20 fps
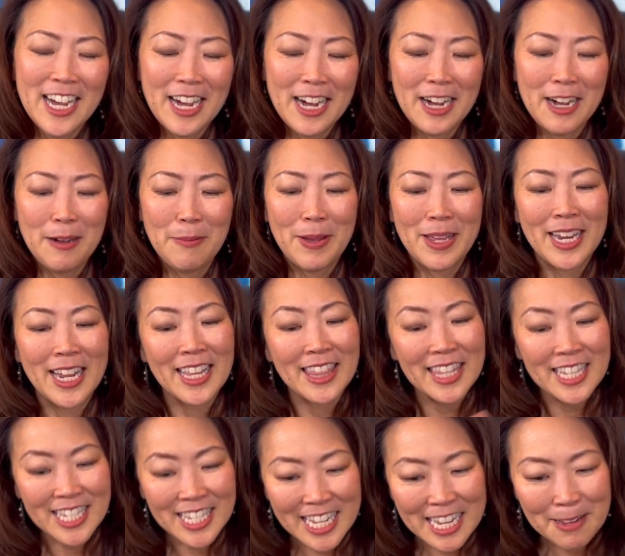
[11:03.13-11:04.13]
And at the
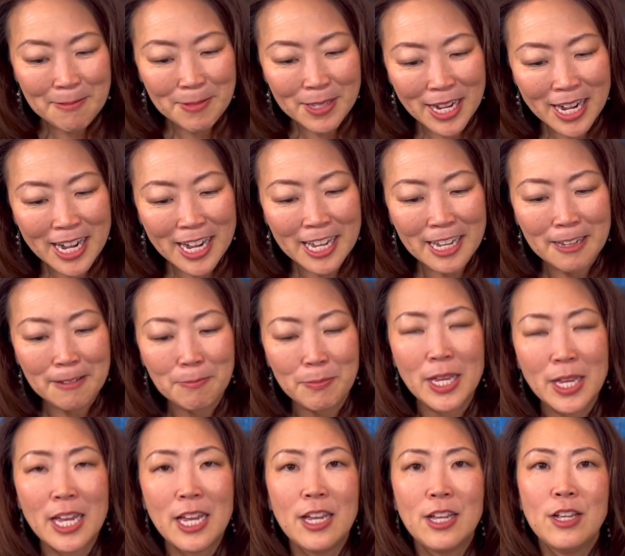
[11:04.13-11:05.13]
same time,
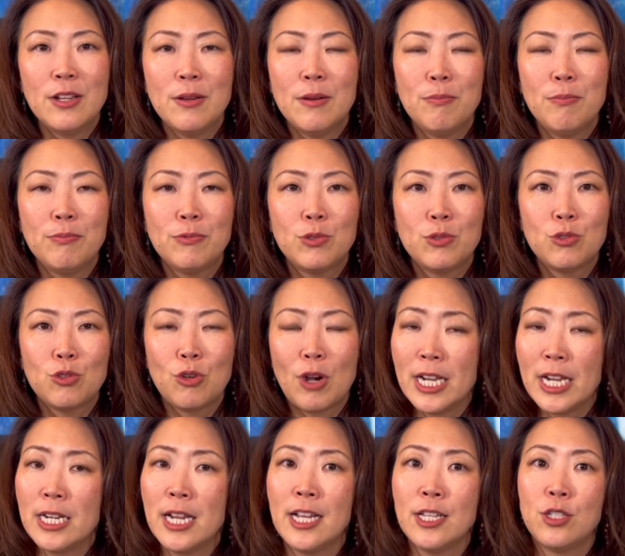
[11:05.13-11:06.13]
try
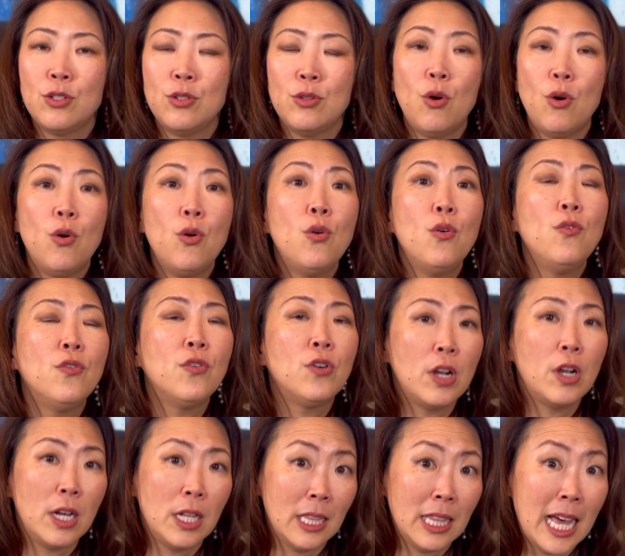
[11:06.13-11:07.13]
not to over
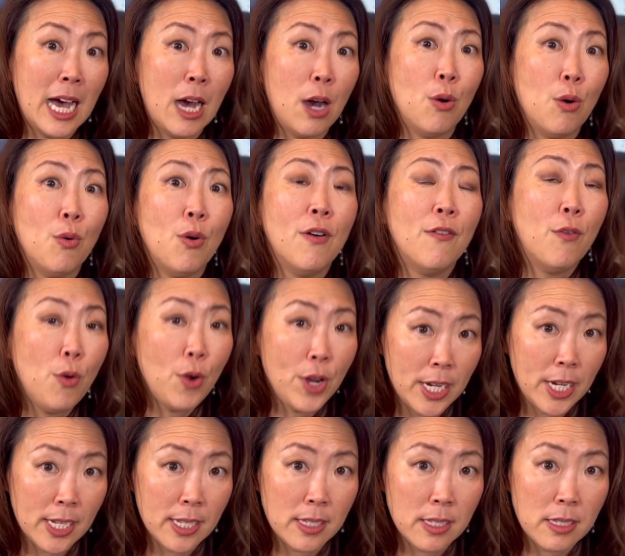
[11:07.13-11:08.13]
allow
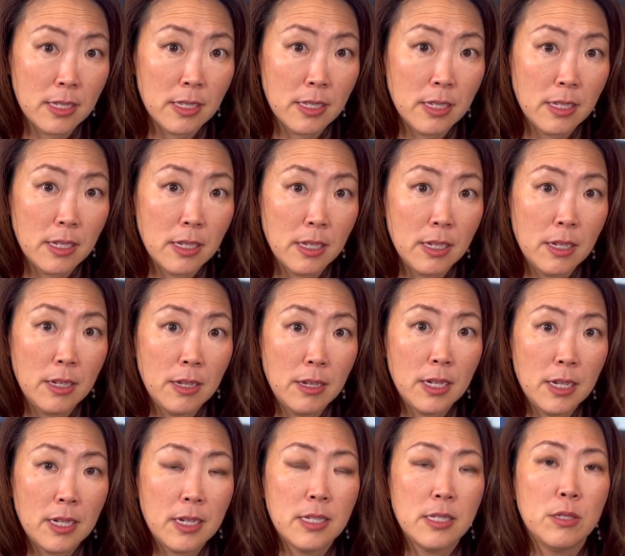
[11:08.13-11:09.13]
avoidance.
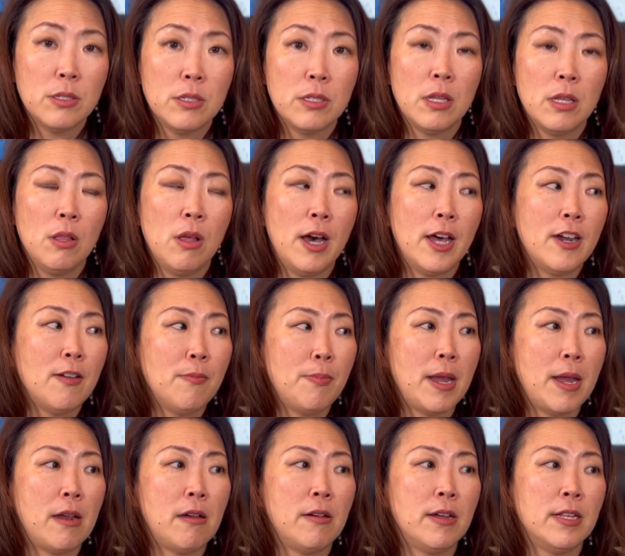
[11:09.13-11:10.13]
Because a lot of
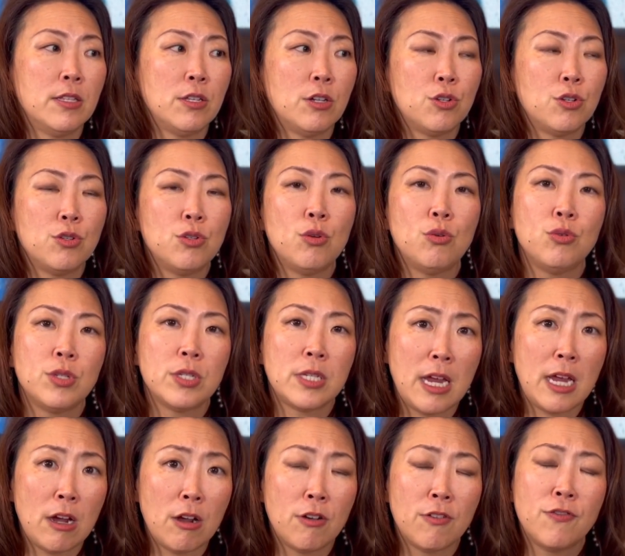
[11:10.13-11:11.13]
parents are so
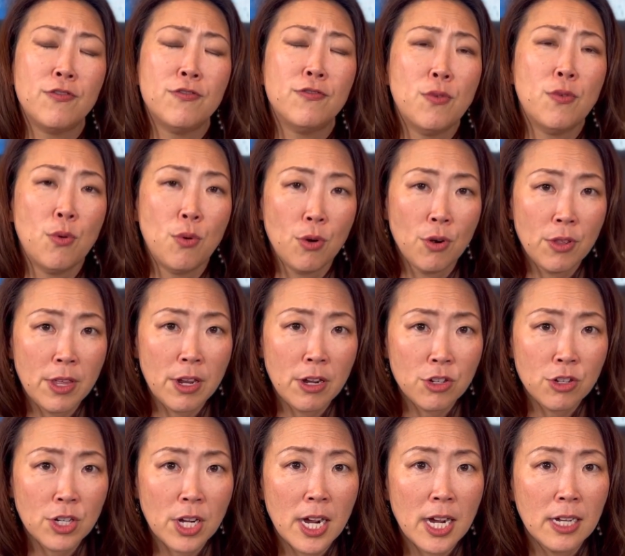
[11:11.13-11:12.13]
scared for their
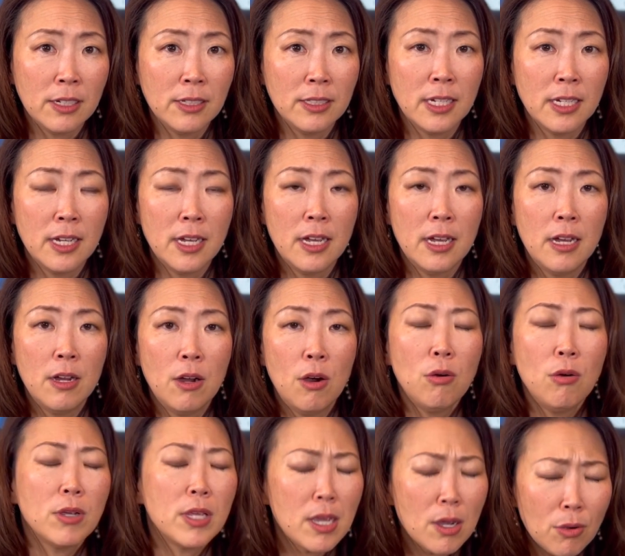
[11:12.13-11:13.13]
child.
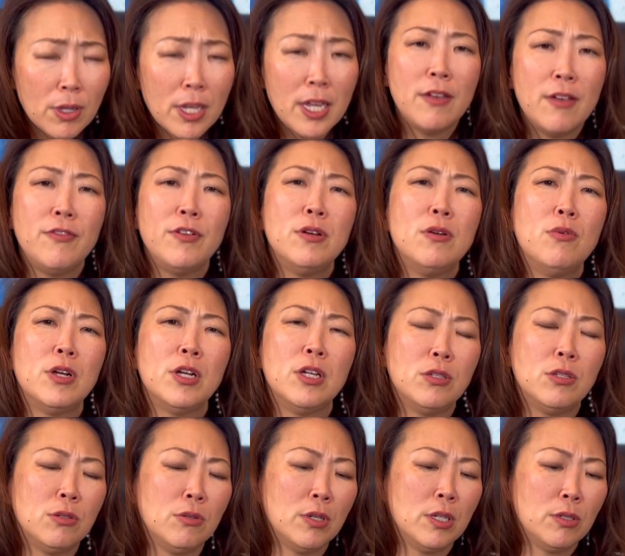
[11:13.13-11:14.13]
Okay, if you don't want
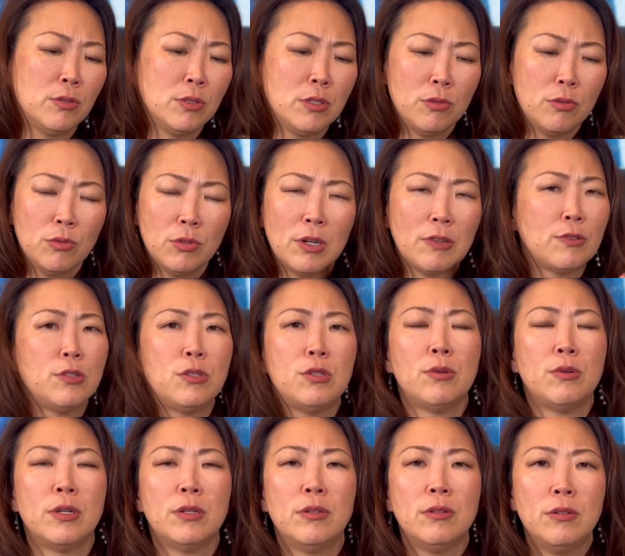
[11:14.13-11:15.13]
to do it, you don't have to do
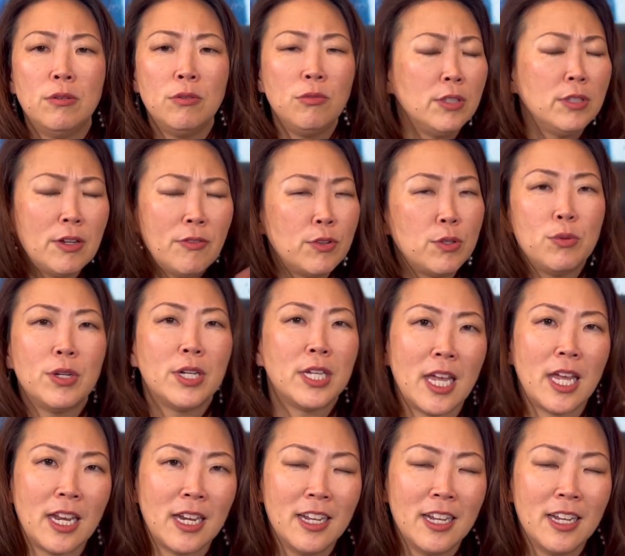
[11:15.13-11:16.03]
it. We'll never do it again.